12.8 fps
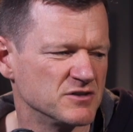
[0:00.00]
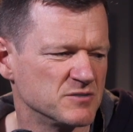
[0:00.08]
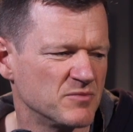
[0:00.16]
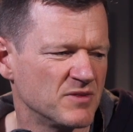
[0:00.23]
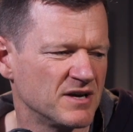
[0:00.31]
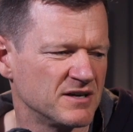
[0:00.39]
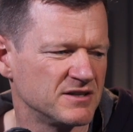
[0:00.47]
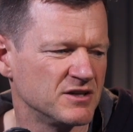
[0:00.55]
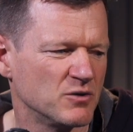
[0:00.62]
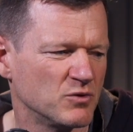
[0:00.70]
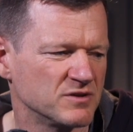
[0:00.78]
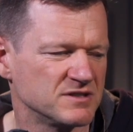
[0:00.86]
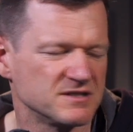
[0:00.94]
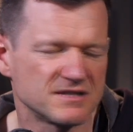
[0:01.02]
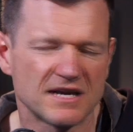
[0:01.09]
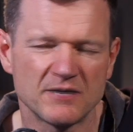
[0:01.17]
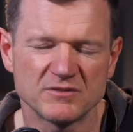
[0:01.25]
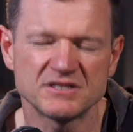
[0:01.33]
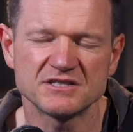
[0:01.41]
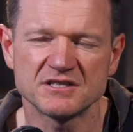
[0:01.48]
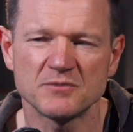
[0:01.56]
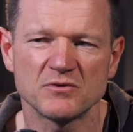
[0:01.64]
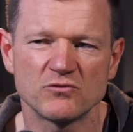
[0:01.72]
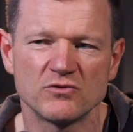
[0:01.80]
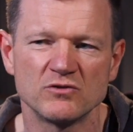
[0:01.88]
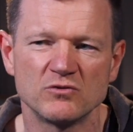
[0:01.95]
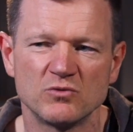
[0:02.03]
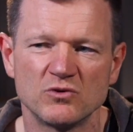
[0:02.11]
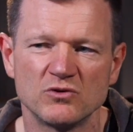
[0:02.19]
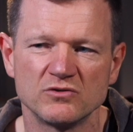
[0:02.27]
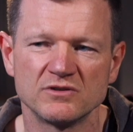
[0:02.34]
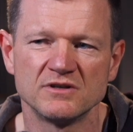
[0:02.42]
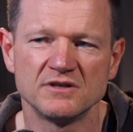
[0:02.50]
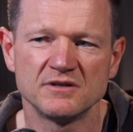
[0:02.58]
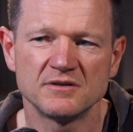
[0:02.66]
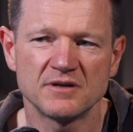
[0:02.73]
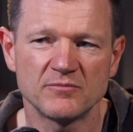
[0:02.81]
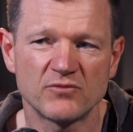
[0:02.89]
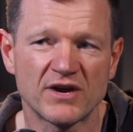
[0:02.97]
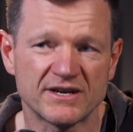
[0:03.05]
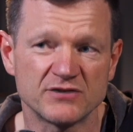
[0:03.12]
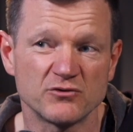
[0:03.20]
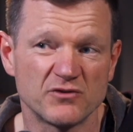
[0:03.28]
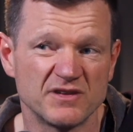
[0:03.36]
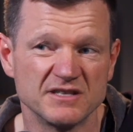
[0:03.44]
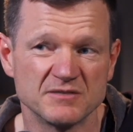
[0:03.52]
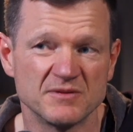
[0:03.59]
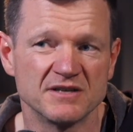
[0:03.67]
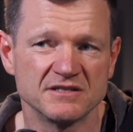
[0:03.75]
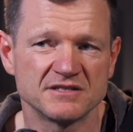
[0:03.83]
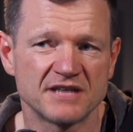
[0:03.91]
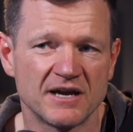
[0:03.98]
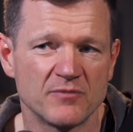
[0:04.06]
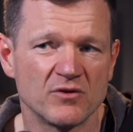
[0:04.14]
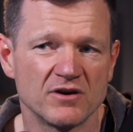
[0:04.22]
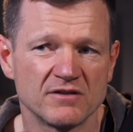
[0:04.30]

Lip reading: is about, you know, what this camera, just some of the real world practical things about this camera.